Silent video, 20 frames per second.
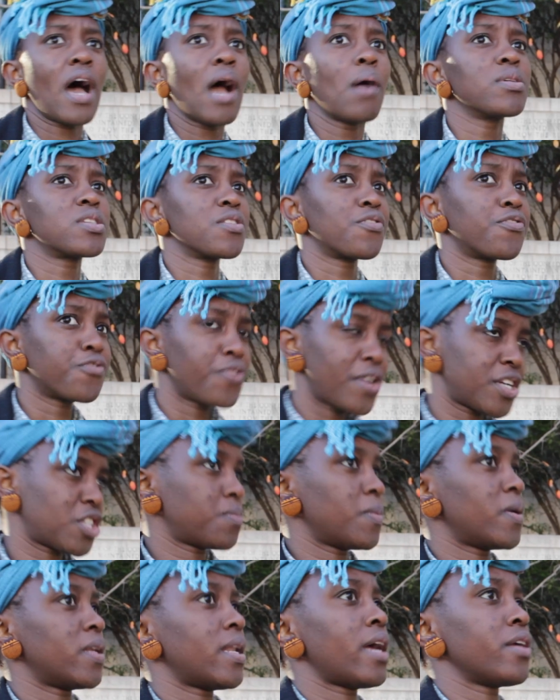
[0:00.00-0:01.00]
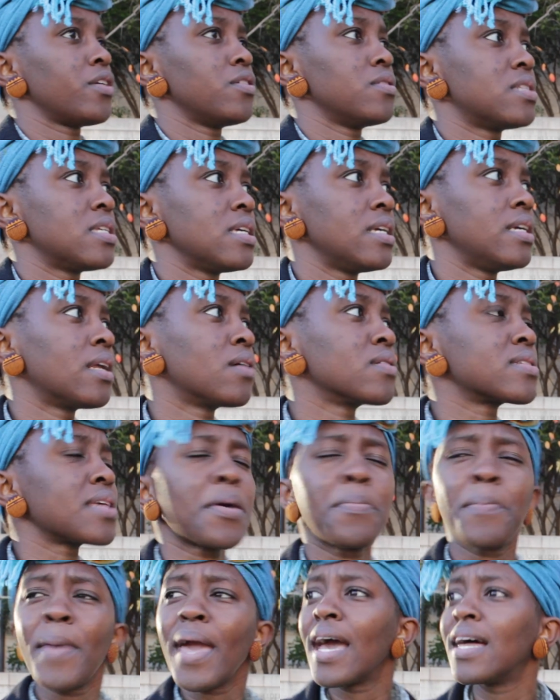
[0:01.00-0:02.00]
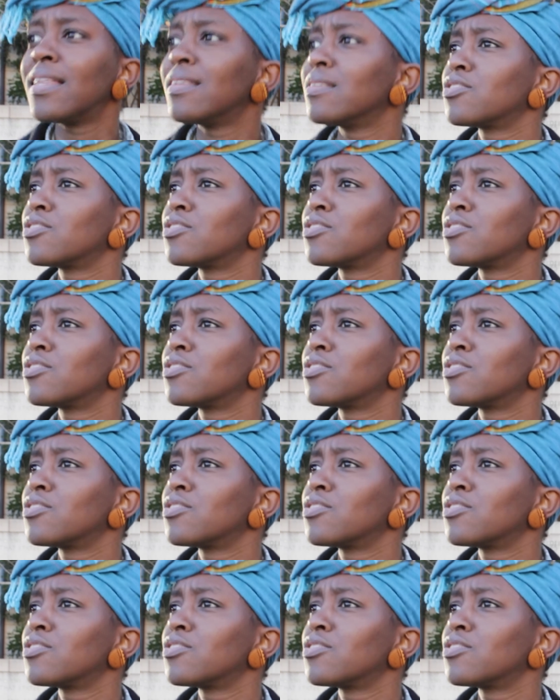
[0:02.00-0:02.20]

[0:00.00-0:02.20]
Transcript: I was a freshman at UT, and I was like, man,